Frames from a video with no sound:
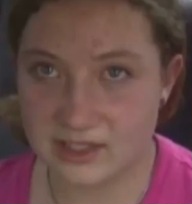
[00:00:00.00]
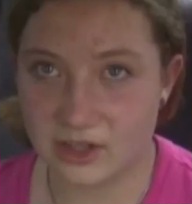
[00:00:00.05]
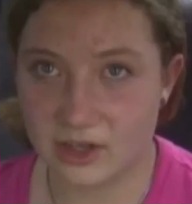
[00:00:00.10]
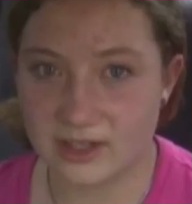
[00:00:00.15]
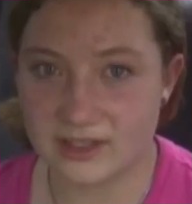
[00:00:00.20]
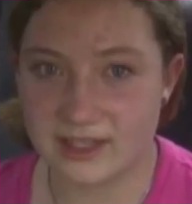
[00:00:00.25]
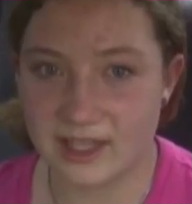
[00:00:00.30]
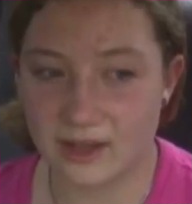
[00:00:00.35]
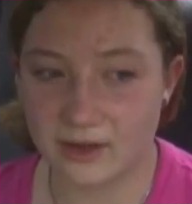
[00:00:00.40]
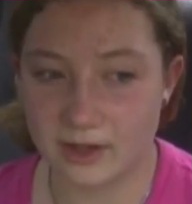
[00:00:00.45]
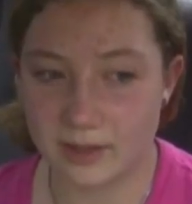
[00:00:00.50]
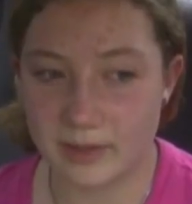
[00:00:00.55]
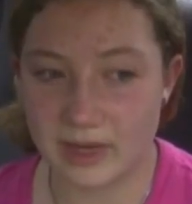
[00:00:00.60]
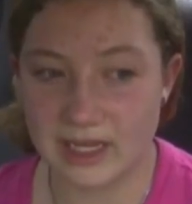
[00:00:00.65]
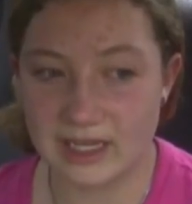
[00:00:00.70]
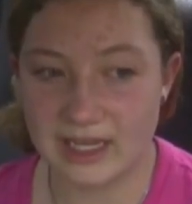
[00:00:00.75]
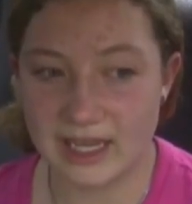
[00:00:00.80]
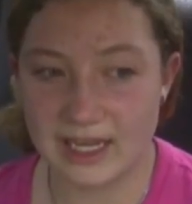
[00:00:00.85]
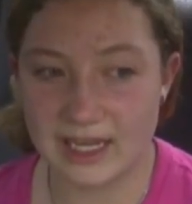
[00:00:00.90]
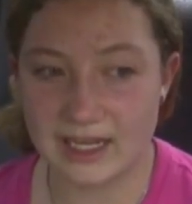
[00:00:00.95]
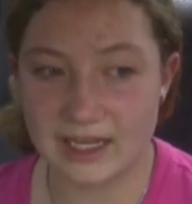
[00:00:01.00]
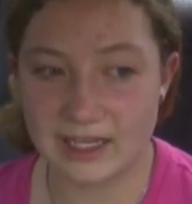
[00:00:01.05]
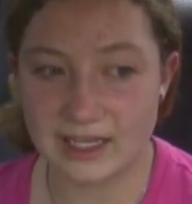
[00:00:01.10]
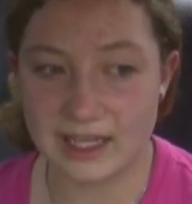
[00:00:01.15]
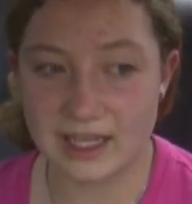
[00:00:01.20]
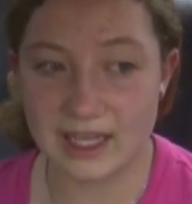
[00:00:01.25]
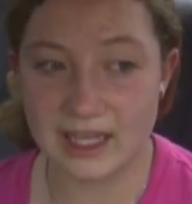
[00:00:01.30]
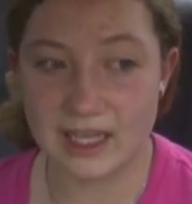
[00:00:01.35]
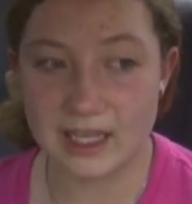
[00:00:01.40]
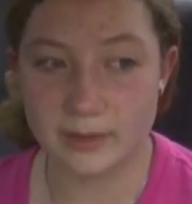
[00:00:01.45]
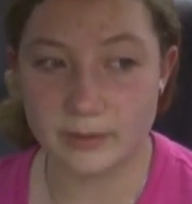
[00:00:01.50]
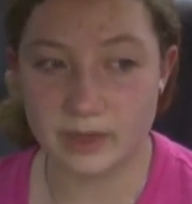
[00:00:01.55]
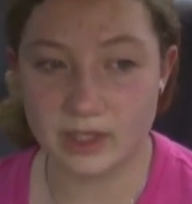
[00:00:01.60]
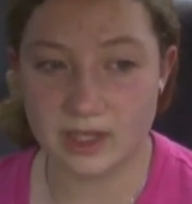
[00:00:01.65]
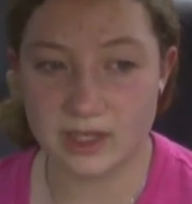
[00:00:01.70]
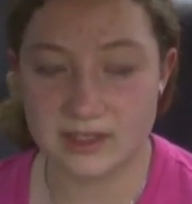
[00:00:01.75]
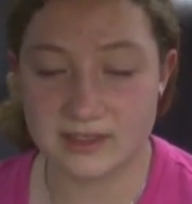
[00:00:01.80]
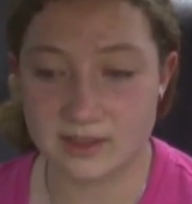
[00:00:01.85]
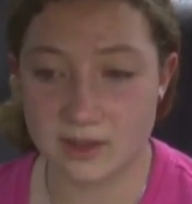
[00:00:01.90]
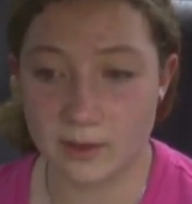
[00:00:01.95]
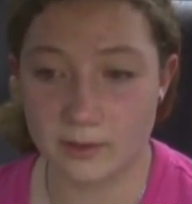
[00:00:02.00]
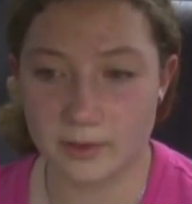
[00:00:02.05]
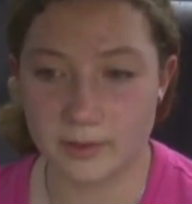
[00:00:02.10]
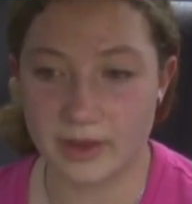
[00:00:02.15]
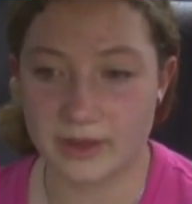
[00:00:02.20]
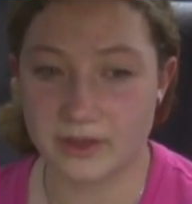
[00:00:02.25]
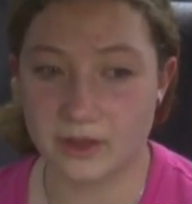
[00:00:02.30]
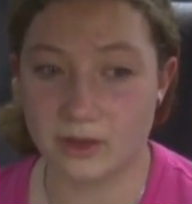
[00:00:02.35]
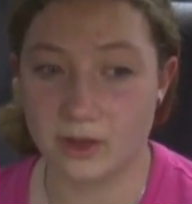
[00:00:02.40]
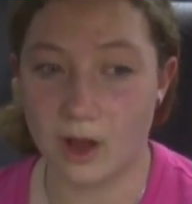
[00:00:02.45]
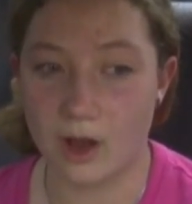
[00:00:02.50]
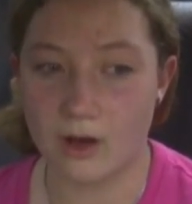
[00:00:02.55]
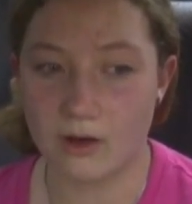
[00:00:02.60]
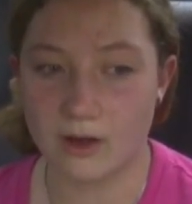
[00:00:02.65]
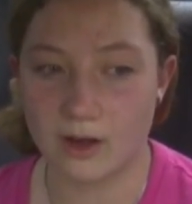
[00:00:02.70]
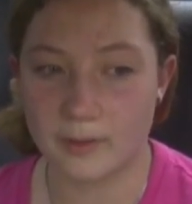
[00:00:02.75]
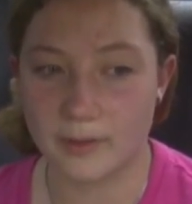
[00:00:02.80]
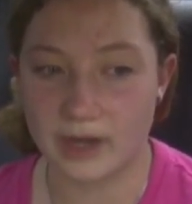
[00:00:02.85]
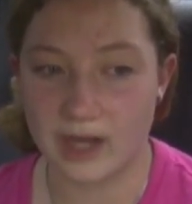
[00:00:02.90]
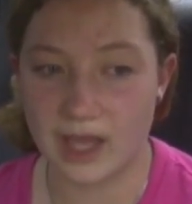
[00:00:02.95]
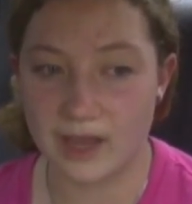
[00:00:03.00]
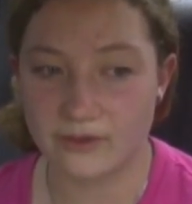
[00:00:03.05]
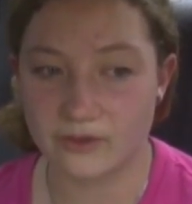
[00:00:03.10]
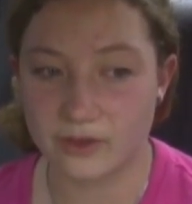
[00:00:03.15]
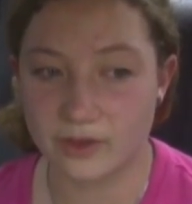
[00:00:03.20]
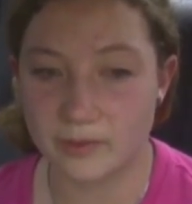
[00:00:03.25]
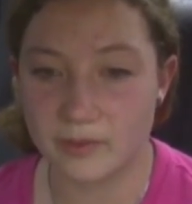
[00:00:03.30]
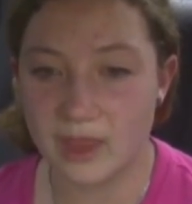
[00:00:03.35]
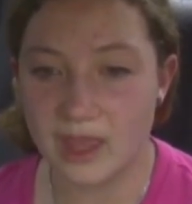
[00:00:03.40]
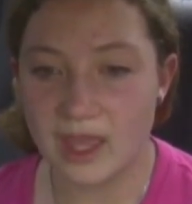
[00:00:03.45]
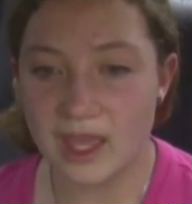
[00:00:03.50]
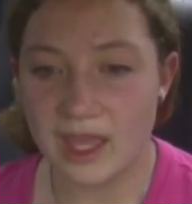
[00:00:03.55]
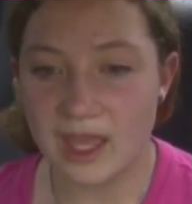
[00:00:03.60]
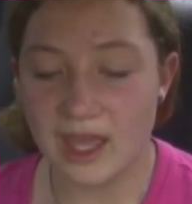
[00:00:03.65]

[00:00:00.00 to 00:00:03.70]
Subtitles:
started telling him he needed a kid because something about the law coming after him.